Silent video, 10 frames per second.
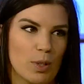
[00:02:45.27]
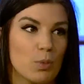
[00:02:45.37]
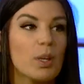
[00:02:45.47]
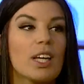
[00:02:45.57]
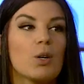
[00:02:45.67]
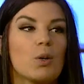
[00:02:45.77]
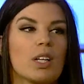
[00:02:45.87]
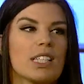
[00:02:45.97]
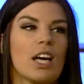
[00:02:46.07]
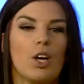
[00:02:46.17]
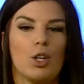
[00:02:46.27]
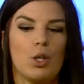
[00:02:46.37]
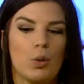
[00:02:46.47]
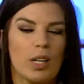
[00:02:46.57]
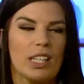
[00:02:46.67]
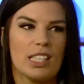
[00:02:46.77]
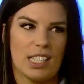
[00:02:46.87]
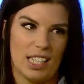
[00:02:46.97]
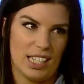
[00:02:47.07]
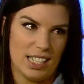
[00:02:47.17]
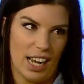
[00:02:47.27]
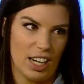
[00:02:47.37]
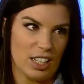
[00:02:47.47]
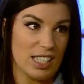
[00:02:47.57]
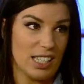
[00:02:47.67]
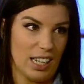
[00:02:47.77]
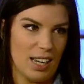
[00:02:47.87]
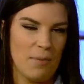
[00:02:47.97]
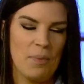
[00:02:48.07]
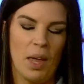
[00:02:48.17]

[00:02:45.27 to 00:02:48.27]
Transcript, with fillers: what's really cool is you can see the entire city.